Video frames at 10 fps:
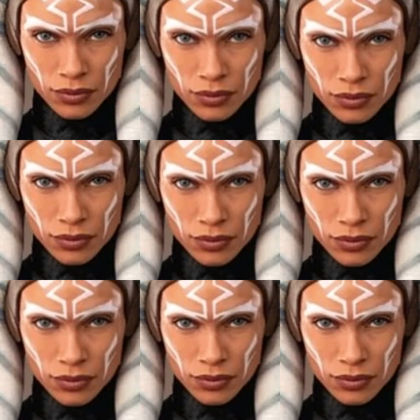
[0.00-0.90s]

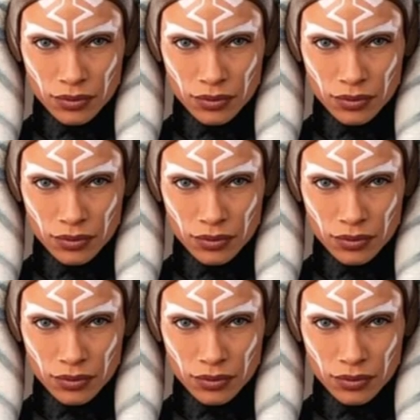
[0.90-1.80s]

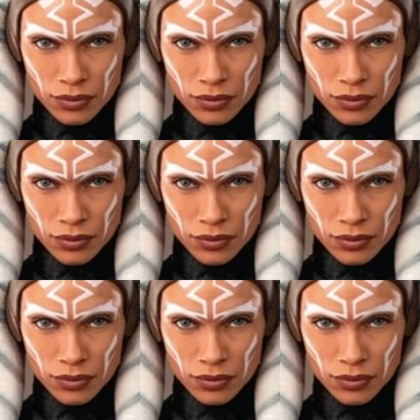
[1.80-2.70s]

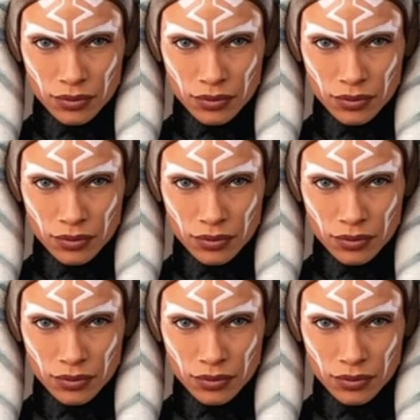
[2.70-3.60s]

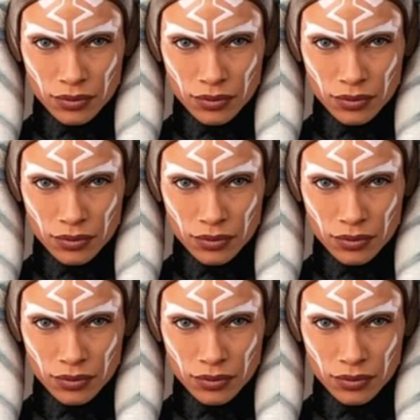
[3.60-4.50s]

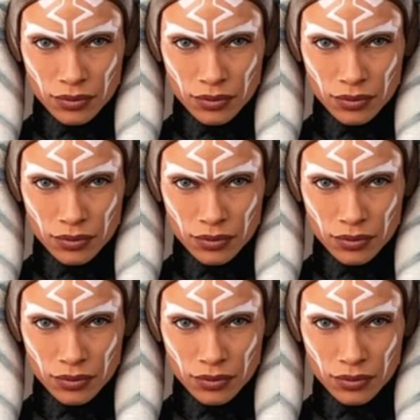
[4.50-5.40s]

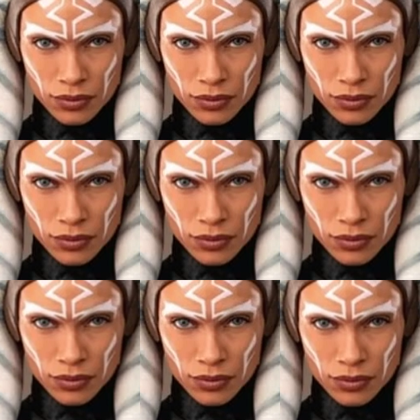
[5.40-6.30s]

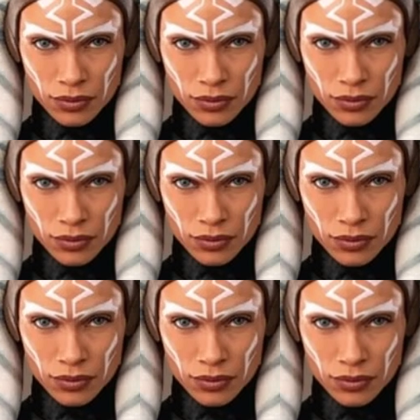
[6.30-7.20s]

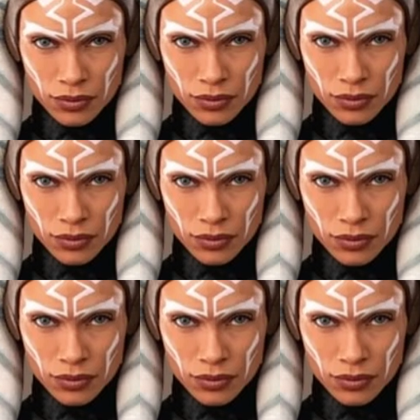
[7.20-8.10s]
The person shown says nothing.